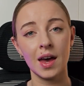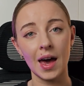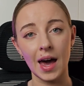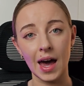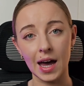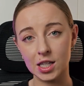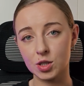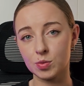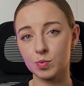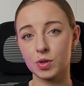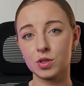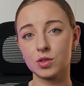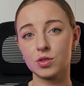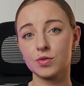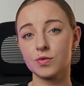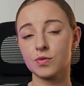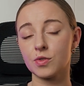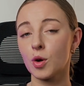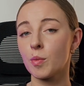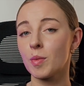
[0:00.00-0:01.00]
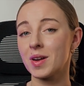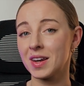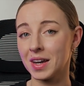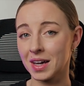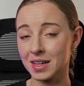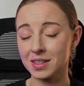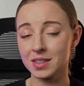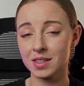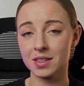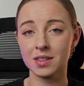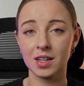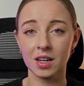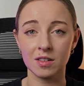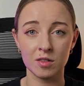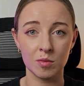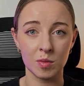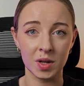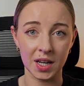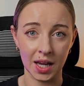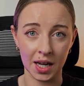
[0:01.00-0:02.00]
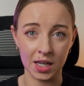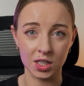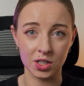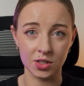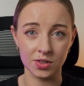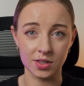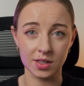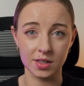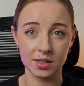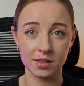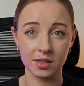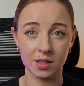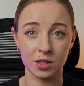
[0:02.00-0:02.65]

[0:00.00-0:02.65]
experts from 19 government agencies,